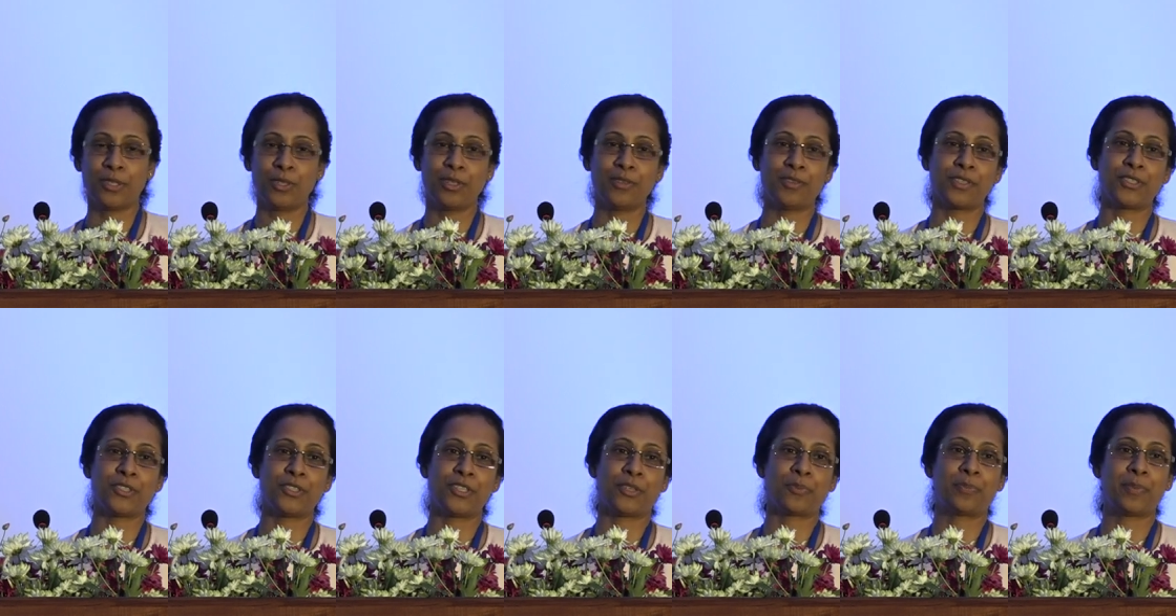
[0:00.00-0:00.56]

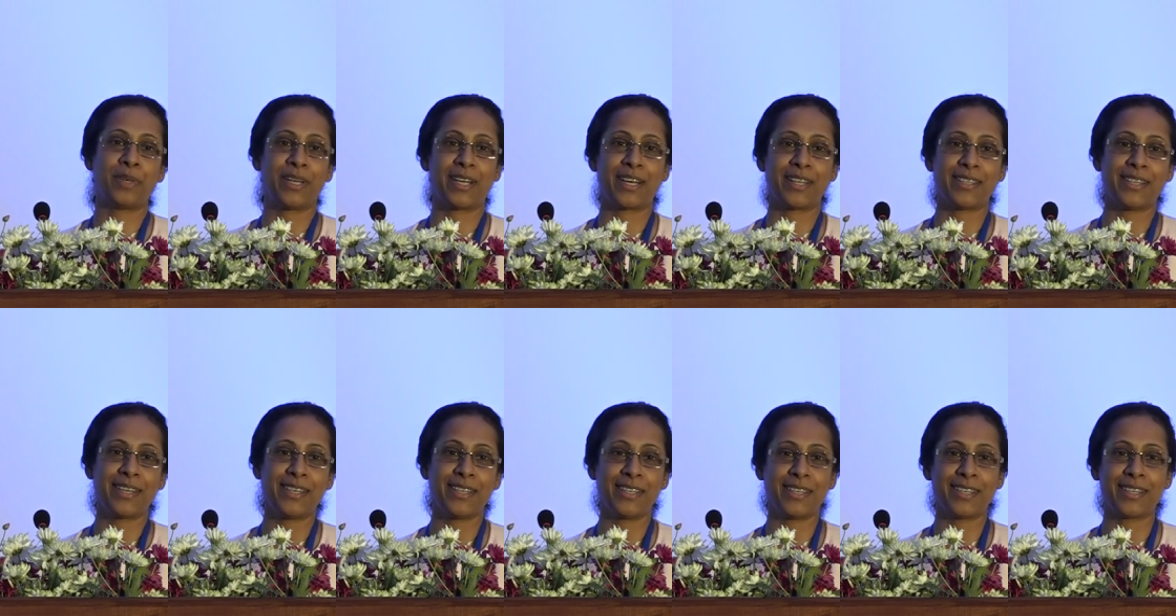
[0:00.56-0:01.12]
University of
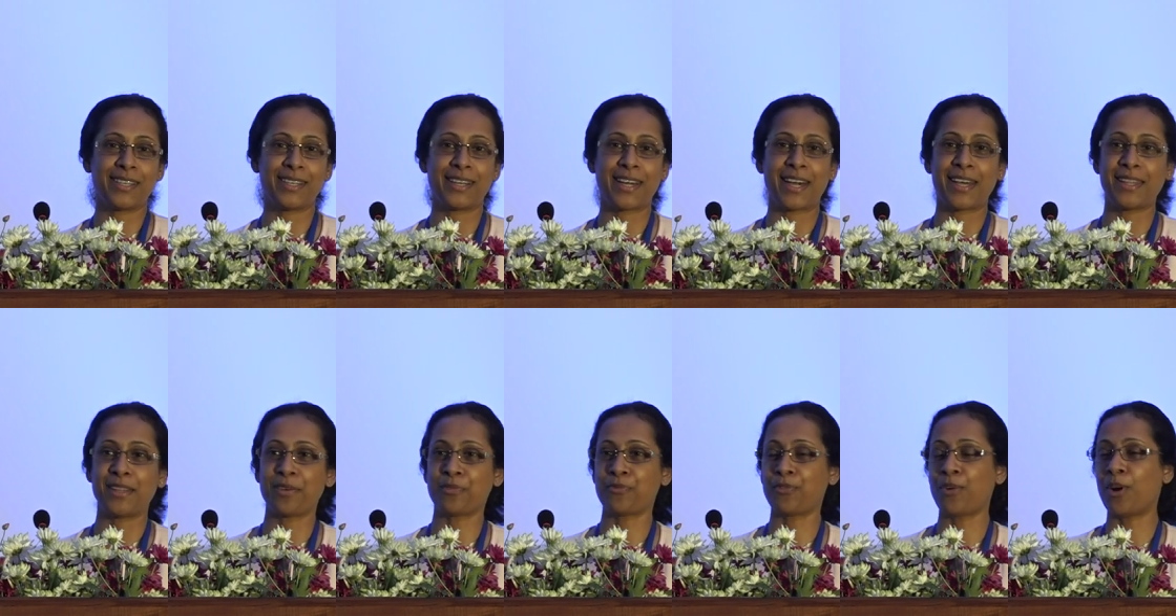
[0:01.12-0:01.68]
Peradeniya
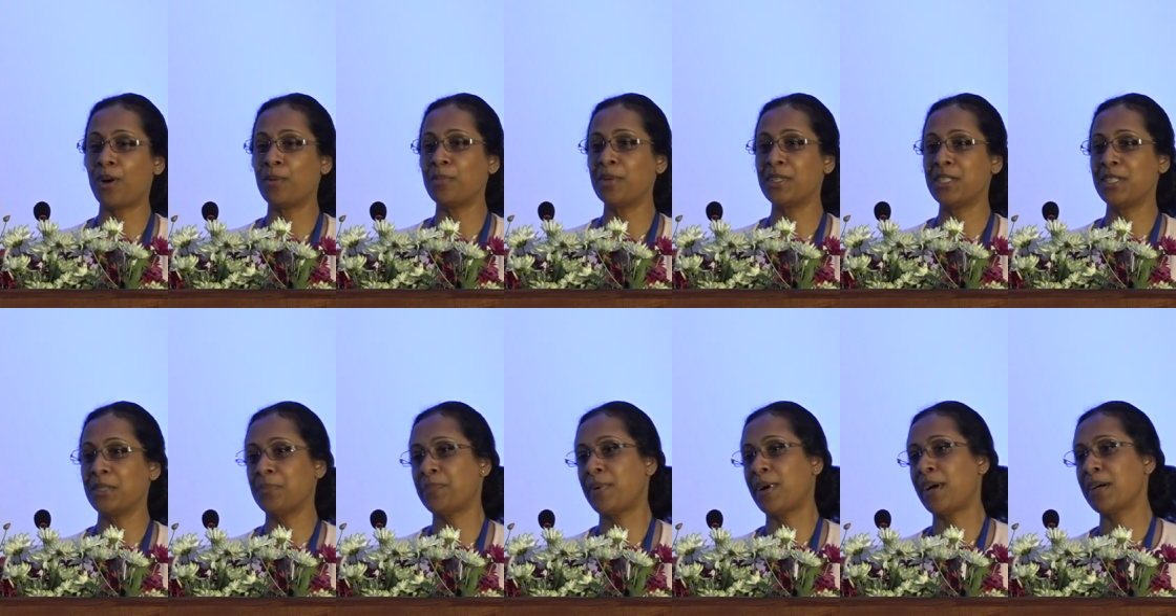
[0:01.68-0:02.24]
and the former
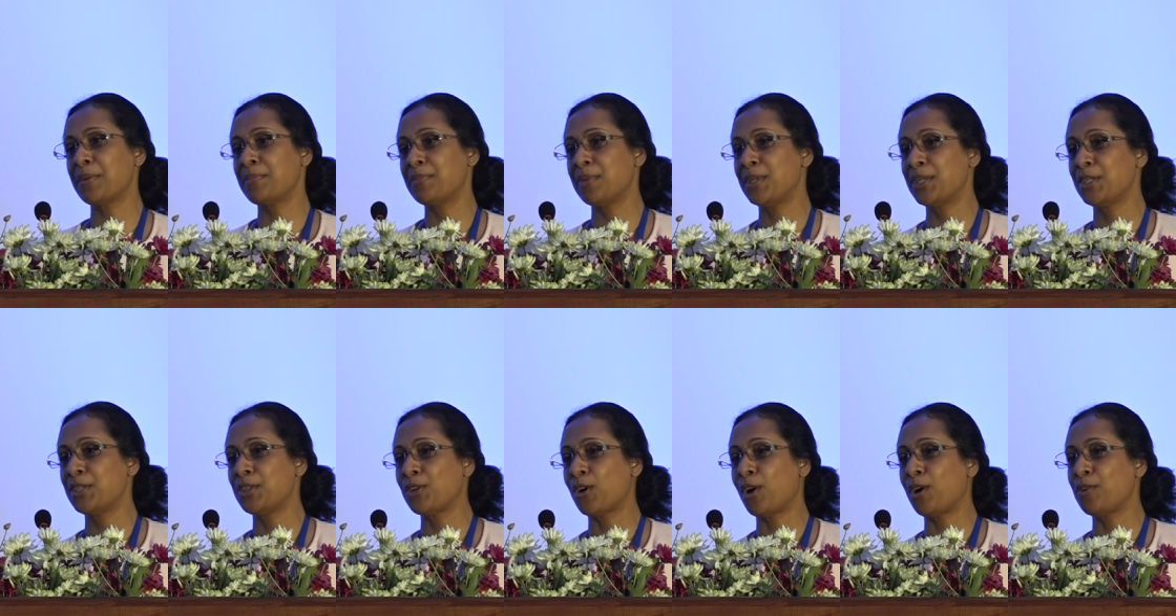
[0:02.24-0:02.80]

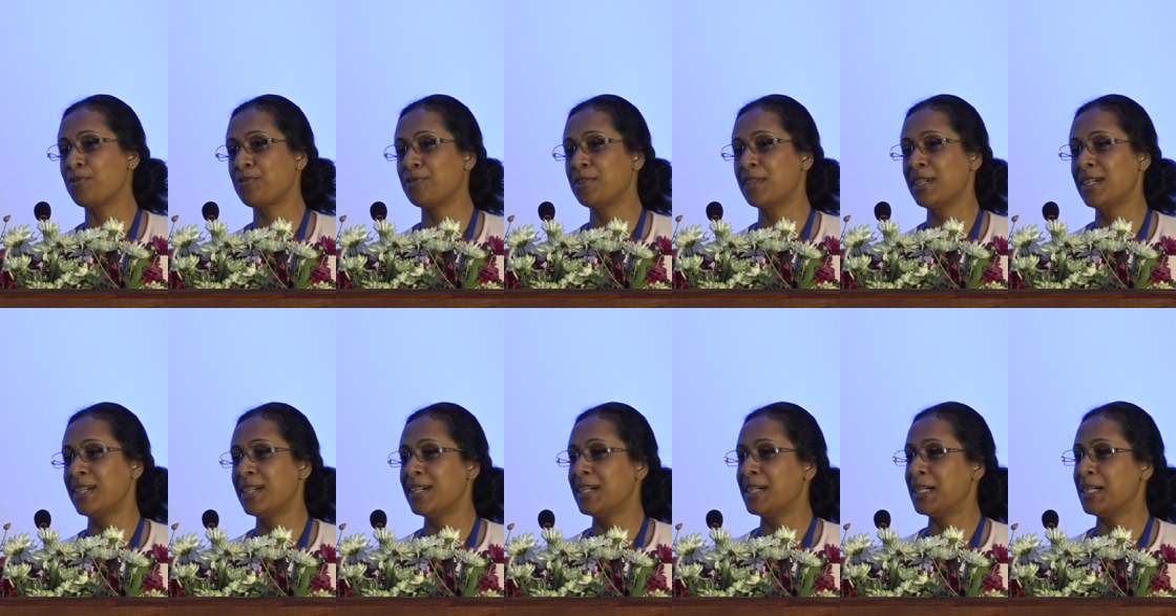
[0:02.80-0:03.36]
Department of
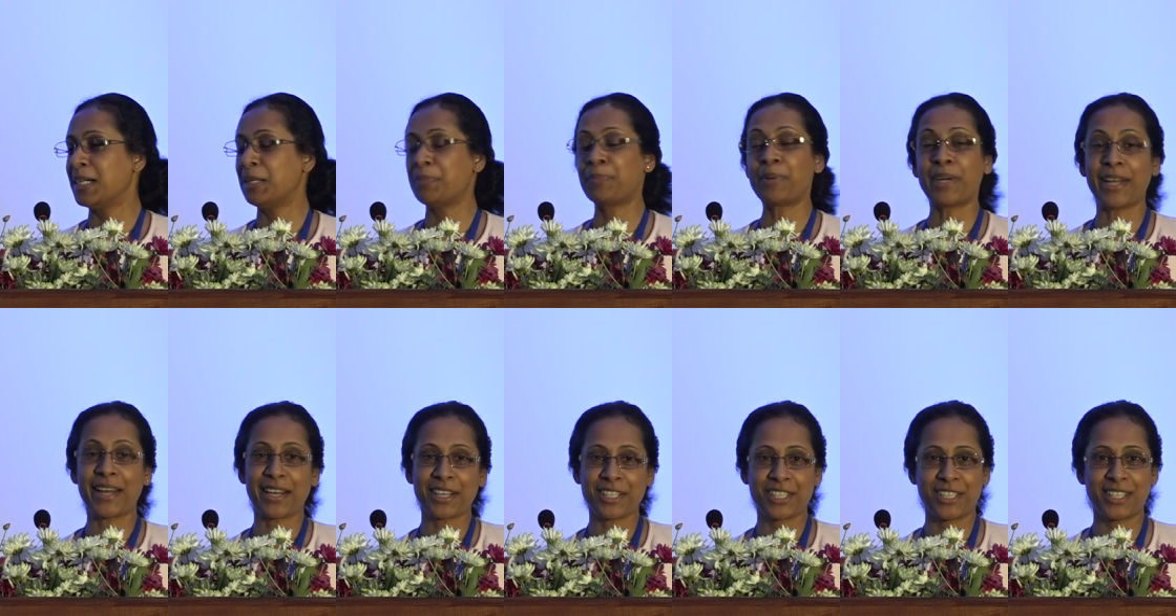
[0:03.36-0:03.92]

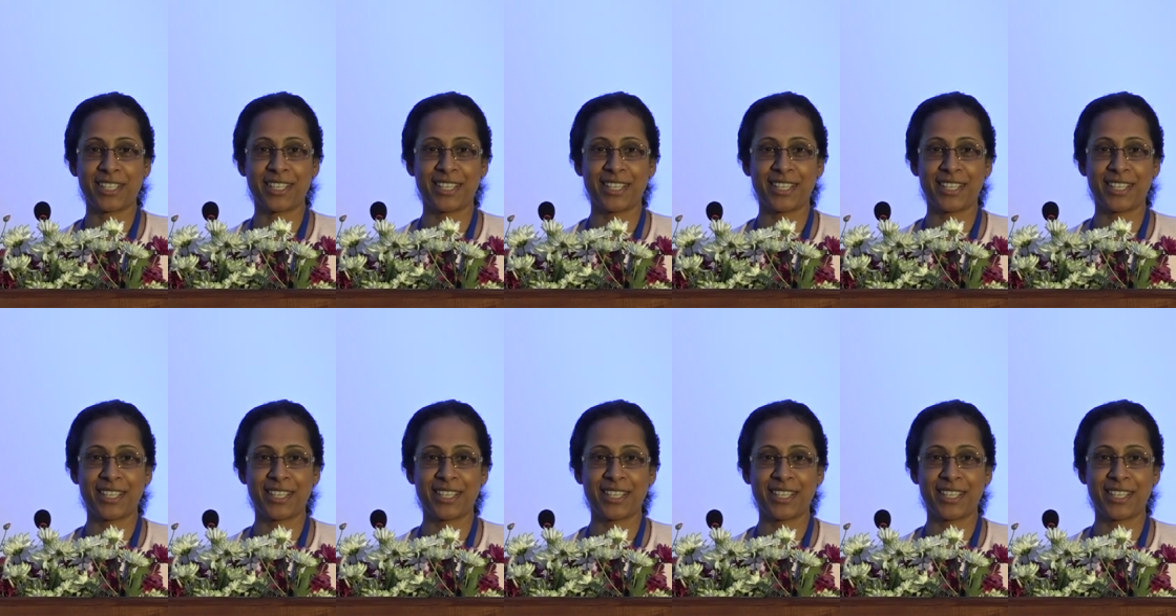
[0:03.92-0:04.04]
Production